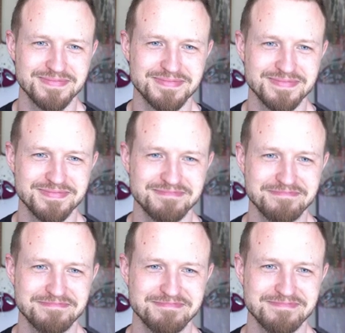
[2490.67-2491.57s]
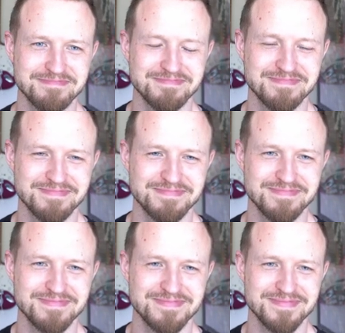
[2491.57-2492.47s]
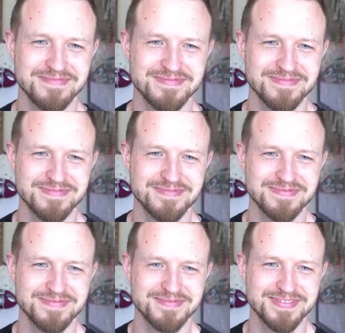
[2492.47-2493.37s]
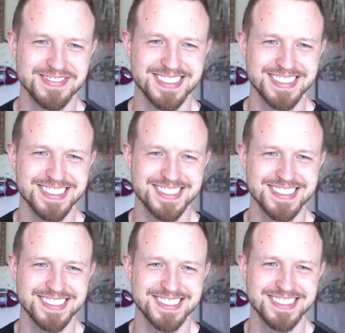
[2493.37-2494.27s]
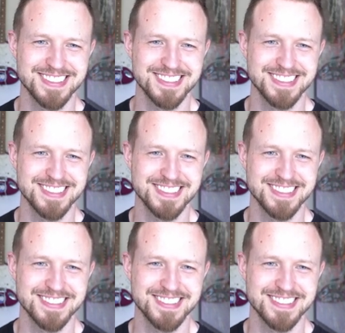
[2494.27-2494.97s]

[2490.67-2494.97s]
(silent)